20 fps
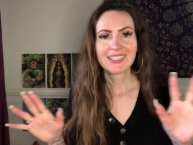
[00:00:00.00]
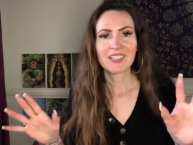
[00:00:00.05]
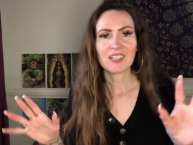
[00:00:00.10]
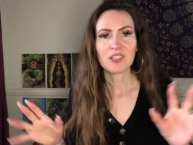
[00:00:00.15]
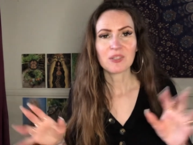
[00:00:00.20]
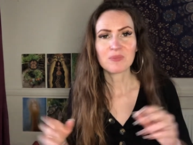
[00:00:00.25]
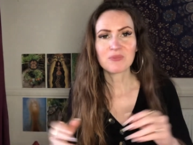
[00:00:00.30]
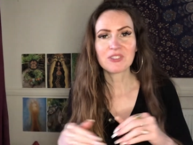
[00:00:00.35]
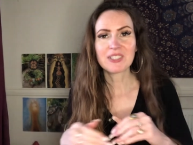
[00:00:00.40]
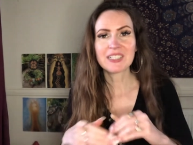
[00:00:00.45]

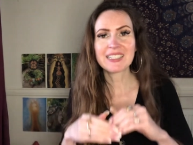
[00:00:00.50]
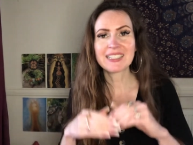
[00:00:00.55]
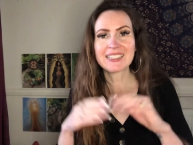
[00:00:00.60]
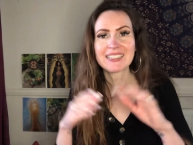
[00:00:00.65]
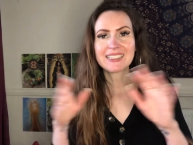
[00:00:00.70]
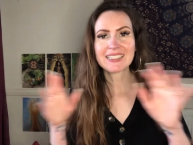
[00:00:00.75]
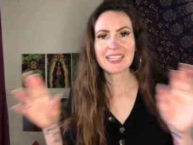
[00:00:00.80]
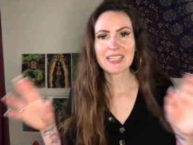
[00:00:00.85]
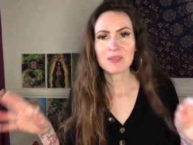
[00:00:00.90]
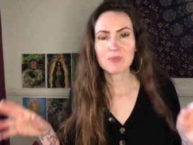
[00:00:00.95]
I'm really
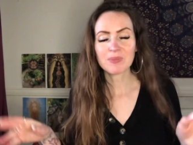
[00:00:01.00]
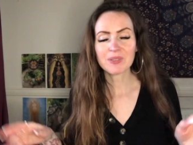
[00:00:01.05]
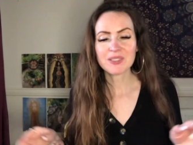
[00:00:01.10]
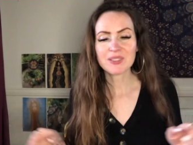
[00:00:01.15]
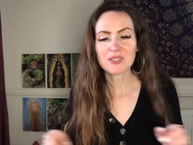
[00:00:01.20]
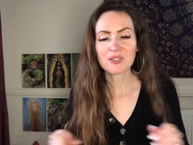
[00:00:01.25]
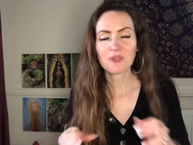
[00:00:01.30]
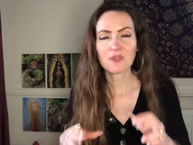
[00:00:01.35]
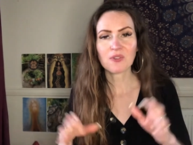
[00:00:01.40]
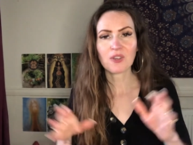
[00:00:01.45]
letting
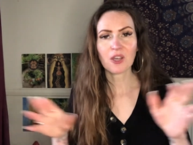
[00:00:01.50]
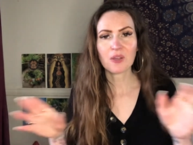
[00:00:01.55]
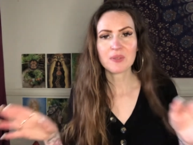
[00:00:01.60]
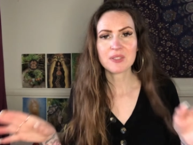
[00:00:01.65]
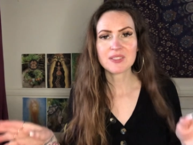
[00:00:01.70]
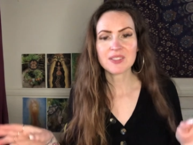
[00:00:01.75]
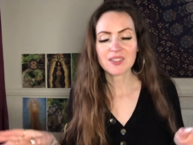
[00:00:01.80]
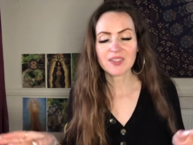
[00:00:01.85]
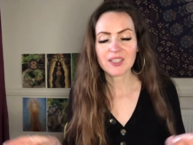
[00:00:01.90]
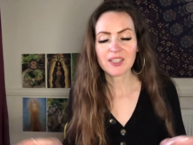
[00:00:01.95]
myself go
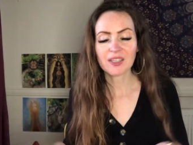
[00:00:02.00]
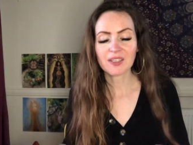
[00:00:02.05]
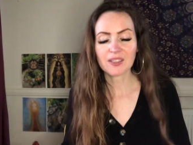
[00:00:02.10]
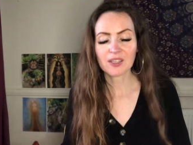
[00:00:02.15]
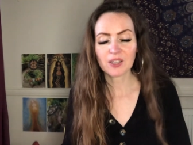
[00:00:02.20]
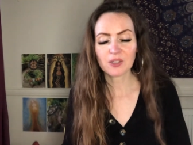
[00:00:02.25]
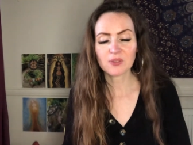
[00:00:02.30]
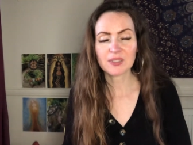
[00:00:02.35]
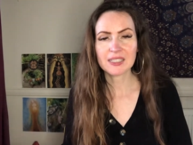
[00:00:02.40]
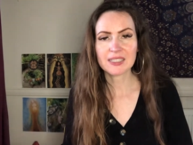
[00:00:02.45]
into the
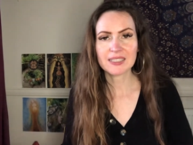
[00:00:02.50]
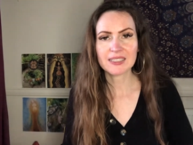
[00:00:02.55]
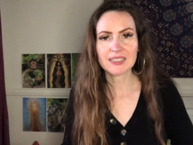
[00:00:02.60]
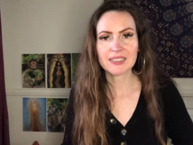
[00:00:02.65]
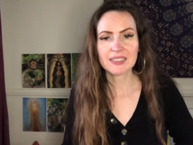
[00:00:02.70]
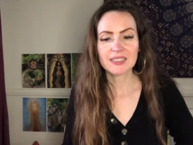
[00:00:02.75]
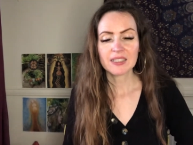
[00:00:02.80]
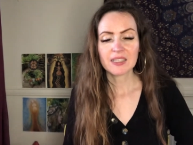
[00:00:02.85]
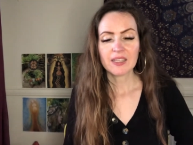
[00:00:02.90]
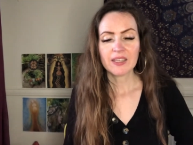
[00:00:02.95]
unknown
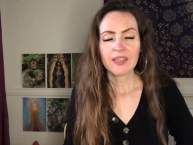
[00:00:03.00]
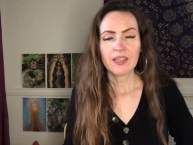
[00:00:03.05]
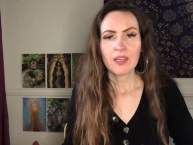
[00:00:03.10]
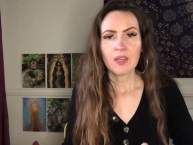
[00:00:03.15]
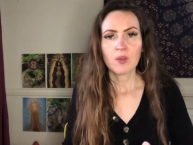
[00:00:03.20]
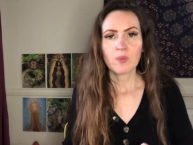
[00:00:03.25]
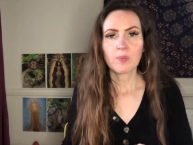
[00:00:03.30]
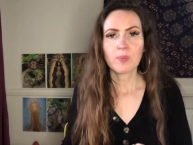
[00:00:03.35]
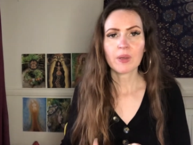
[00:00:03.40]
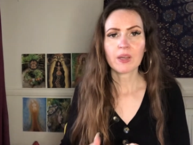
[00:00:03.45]
here.
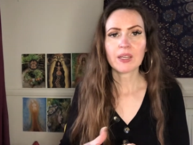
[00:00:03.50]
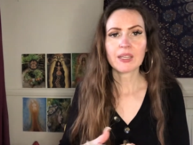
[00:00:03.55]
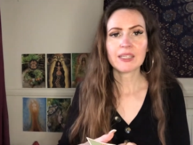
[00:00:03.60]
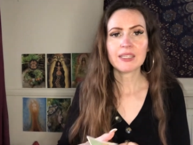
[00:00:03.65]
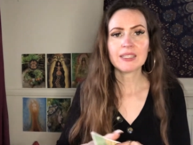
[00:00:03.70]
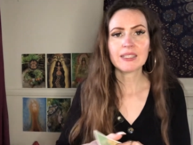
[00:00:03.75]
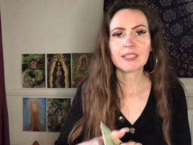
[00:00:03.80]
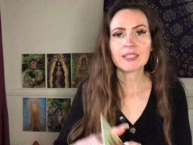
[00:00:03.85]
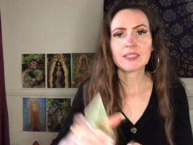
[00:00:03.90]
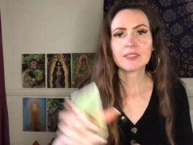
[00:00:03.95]
But
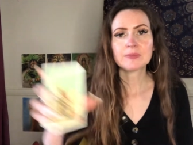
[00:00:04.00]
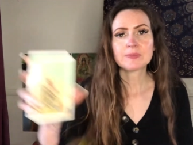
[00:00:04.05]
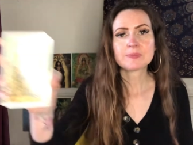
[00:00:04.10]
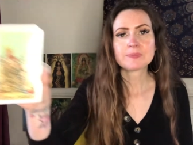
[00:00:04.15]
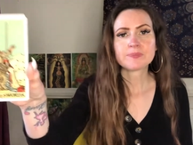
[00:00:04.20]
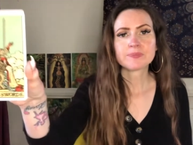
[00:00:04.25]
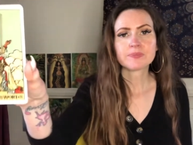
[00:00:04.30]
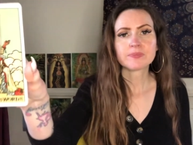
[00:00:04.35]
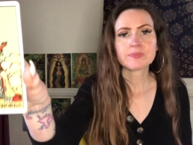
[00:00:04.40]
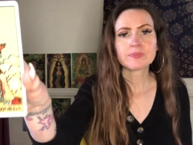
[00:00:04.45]
here,
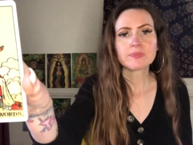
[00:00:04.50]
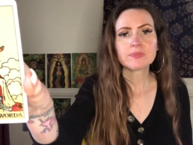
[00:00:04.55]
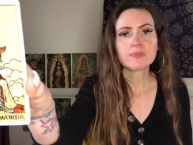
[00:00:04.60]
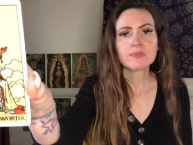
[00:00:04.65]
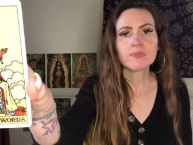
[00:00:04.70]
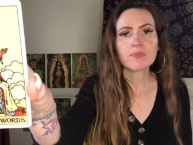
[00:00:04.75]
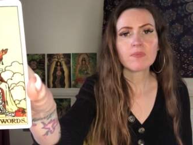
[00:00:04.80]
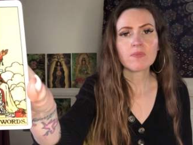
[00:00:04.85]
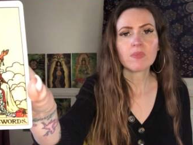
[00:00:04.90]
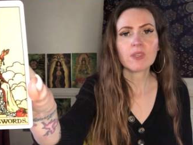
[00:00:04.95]

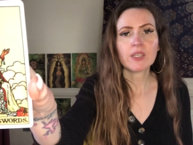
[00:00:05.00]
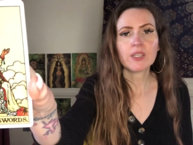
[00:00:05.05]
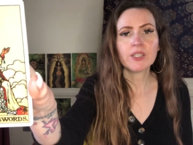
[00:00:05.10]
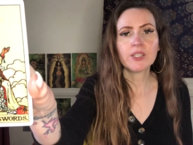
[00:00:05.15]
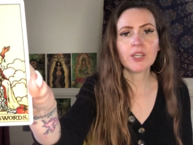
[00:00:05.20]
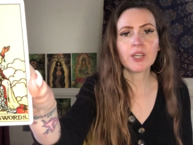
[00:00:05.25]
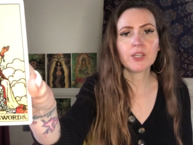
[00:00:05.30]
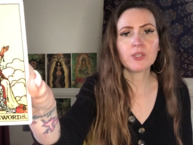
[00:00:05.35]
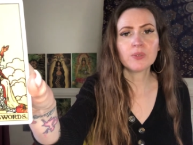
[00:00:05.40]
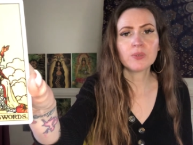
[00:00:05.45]
you
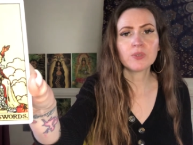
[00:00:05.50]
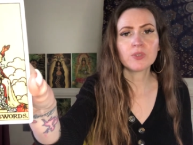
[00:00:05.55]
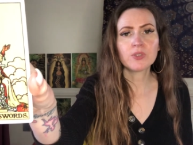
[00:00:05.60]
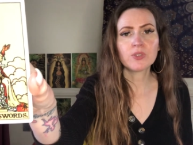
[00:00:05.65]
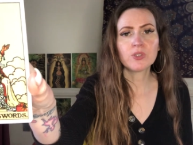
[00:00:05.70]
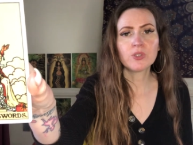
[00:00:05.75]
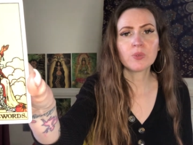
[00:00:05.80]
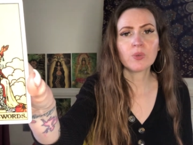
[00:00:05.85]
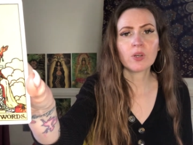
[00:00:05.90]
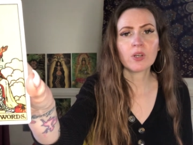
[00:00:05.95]
know,
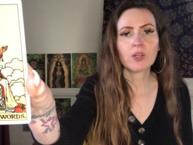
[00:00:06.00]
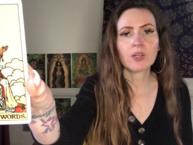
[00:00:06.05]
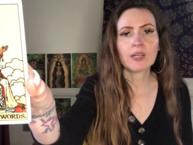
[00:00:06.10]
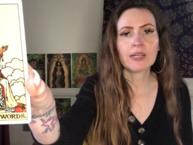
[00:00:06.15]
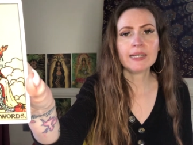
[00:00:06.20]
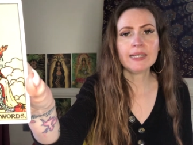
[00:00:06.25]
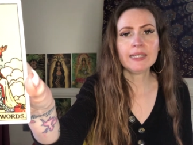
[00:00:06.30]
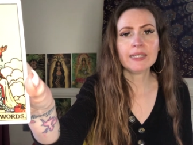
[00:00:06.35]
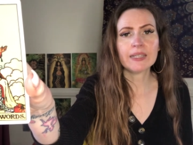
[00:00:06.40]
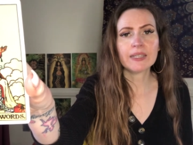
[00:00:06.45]
you are
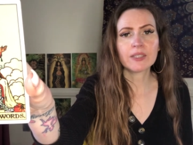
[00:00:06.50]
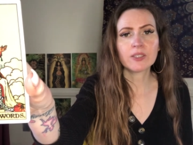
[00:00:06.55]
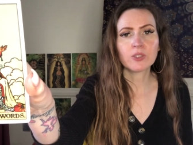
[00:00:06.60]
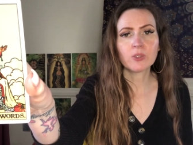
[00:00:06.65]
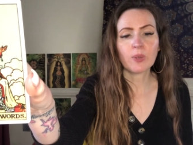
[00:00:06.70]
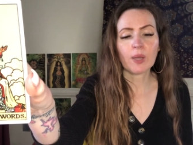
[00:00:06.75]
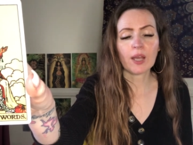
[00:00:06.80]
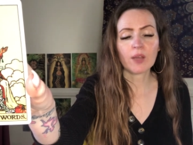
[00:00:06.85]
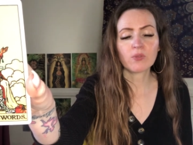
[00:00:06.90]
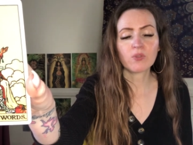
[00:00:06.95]
clear,
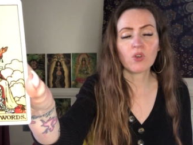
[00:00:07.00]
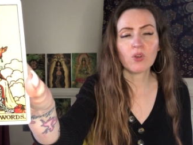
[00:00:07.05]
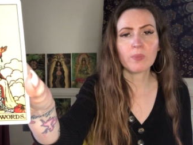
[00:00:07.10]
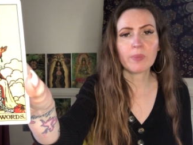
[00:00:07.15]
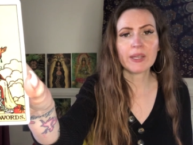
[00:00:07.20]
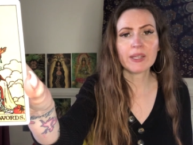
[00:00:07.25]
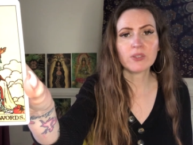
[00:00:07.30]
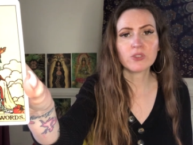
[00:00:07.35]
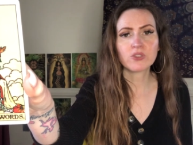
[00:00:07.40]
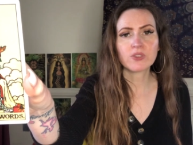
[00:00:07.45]
you have got
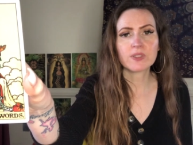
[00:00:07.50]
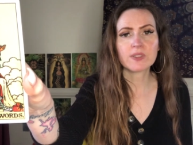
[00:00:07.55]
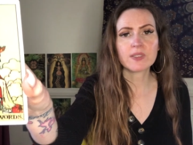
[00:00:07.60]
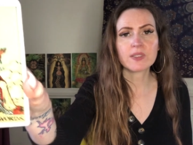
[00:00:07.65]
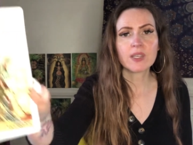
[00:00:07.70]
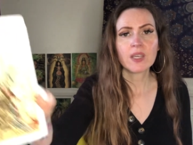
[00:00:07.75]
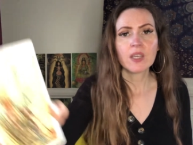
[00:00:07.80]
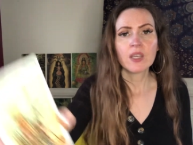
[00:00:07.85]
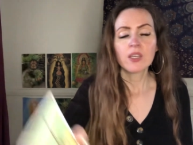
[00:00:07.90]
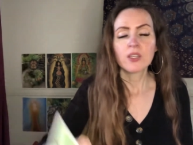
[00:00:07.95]

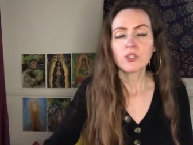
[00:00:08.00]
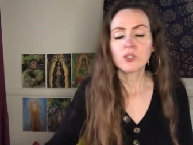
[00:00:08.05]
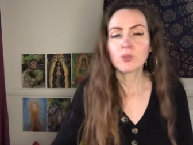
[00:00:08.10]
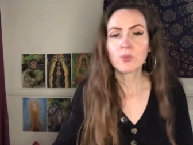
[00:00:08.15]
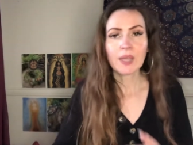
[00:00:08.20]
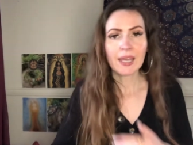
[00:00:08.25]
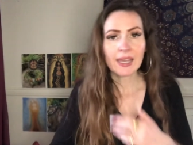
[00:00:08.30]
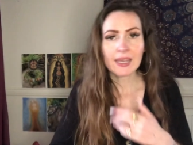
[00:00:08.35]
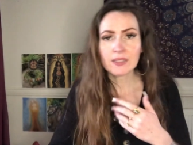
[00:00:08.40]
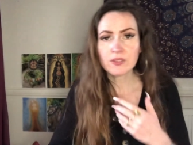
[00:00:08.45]
boundaries, you
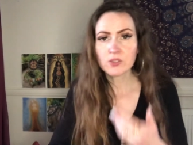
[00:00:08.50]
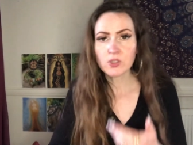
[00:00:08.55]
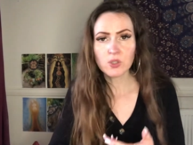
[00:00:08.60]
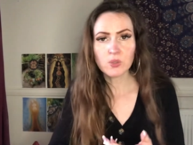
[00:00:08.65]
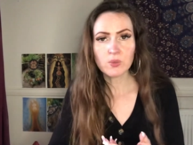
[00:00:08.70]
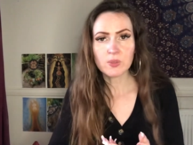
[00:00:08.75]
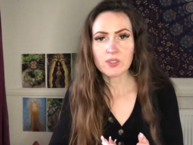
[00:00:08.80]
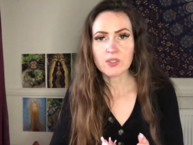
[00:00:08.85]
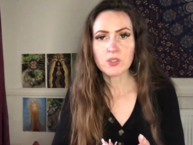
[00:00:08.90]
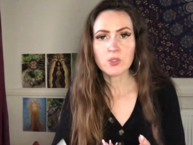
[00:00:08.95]
can
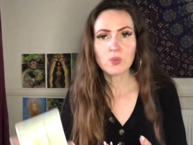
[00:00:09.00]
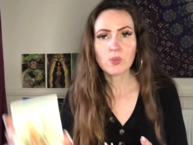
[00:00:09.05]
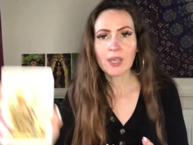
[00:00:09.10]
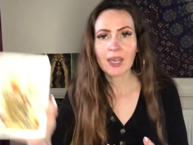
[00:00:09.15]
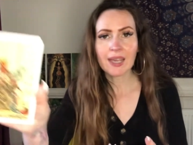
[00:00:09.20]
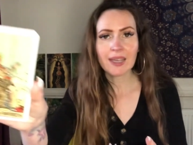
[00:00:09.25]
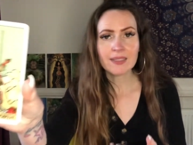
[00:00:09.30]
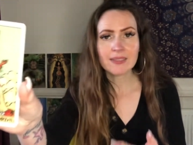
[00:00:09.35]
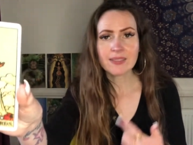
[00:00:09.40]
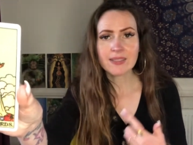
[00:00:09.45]
do this, you
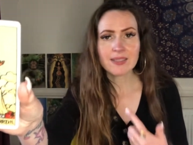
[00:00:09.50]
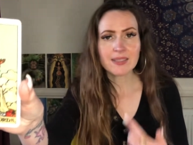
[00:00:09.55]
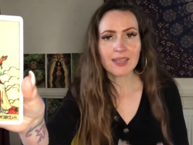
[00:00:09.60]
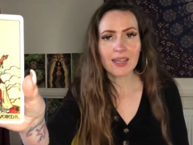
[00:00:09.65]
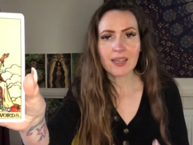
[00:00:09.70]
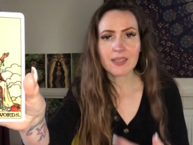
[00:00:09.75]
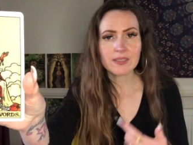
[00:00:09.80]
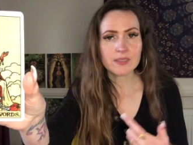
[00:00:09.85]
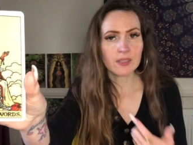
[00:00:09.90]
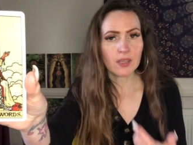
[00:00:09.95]
can
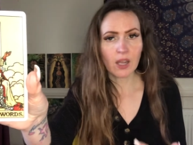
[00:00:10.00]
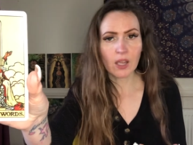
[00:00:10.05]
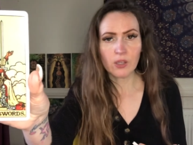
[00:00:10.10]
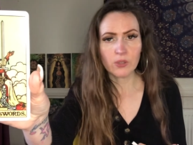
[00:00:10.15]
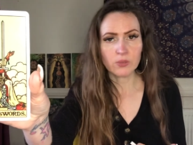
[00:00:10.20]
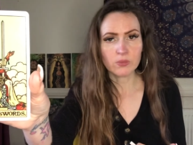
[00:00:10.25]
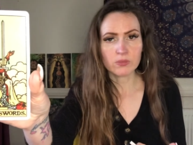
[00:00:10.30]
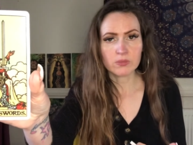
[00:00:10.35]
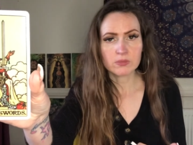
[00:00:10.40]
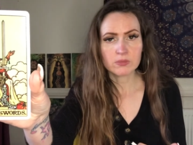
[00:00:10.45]
stand
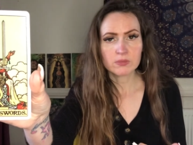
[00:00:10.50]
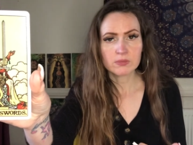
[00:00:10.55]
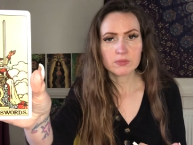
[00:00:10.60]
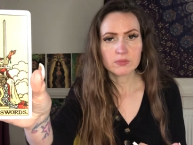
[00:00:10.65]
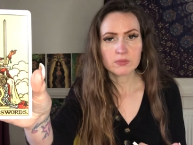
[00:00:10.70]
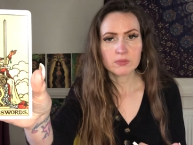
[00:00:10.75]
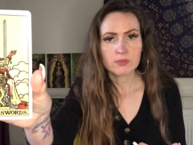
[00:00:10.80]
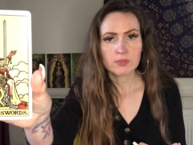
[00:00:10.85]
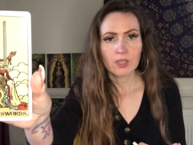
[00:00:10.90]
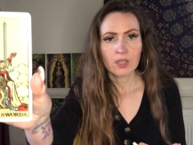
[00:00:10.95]
alone.
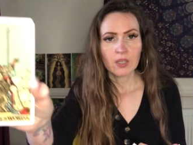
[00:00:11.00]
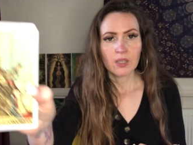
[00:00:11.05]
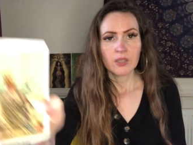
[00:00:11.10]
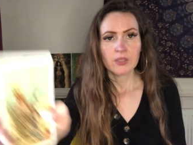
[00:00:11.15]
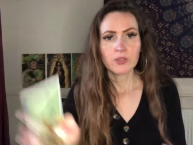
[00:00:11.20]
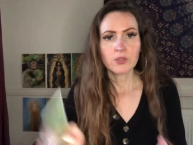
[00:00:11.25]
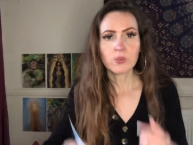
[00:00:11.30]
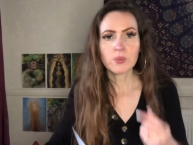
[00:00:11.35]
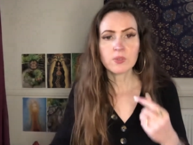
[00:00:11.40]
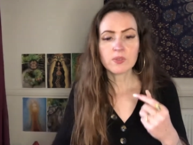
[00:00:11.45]

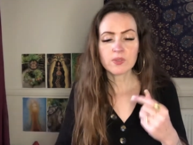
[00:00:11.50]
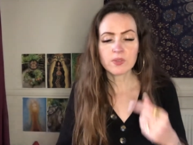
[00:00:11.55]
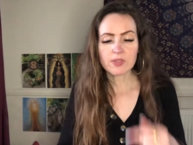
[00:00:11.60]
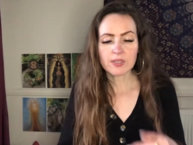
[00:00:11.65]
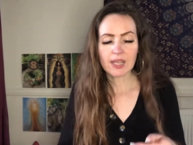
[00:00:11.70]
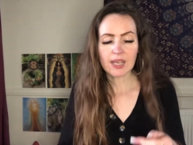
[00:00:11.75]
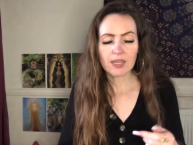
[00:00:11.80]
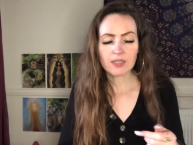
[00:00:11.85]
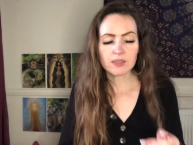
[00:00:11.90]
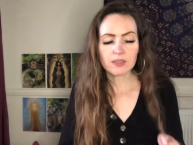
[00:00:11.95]
You can
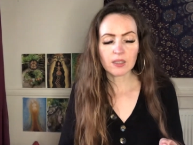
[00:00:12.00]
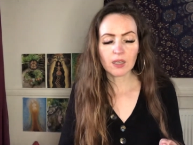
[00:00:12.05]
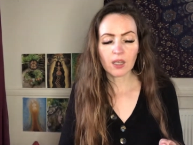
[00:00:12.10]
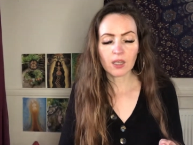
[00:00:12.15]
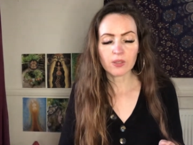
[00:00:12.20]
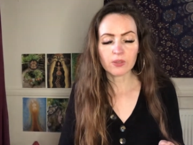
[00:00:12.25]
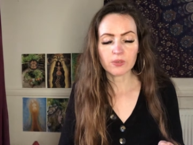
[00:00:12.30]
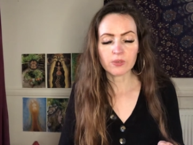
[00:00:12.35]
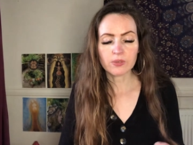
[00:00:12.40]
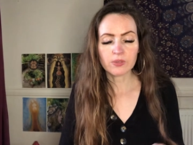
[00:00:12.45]
stand
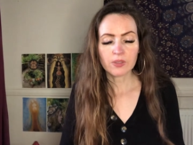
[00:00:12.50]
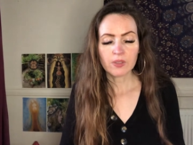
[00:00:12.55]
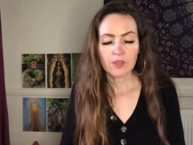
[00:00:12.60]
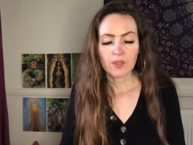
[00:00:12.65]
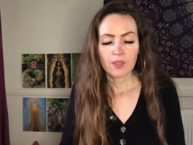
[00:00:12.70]
alone